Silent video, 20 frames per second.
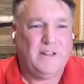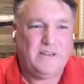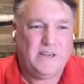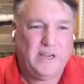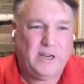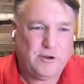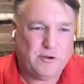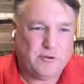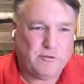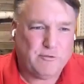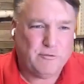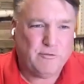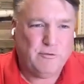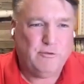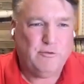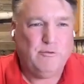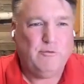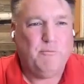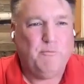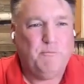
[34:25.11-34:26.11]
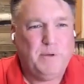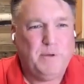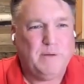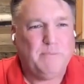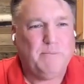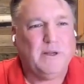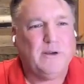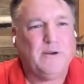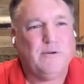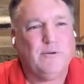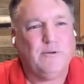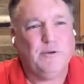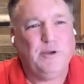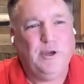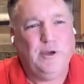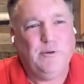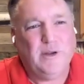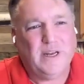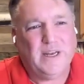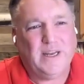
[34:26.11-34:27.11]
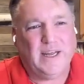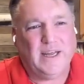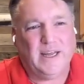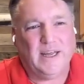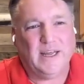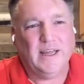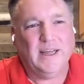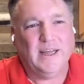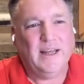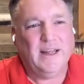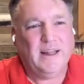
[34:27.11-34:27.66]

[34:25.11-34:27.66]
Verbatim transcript: It's a true biblical unity